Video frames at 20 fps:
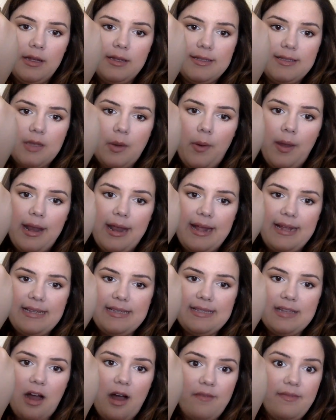So it
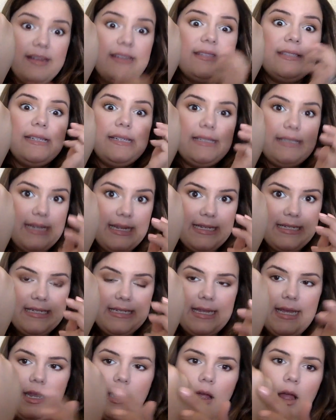is obviously
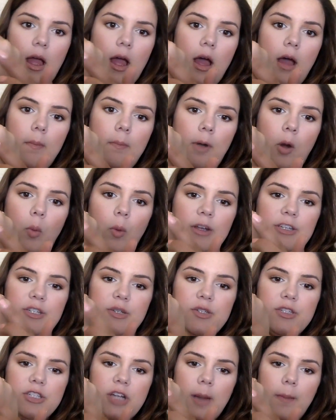tinted, but once
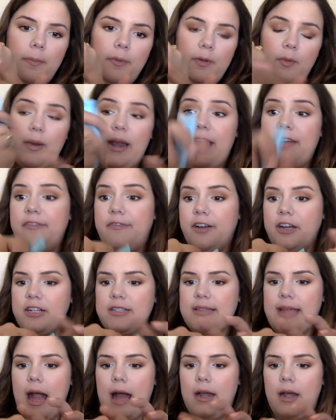you start, when I
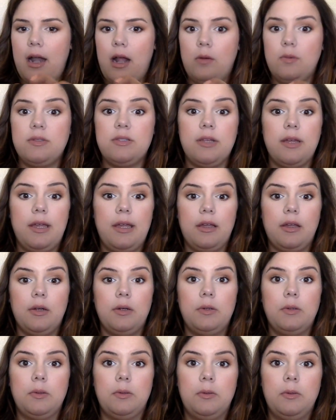first got it, I was like,
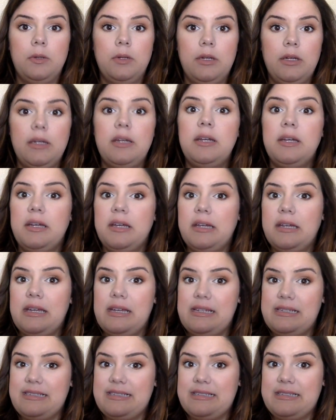oh,
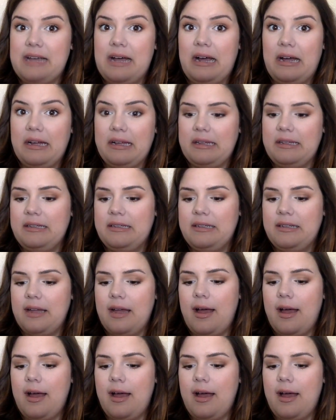it's dark.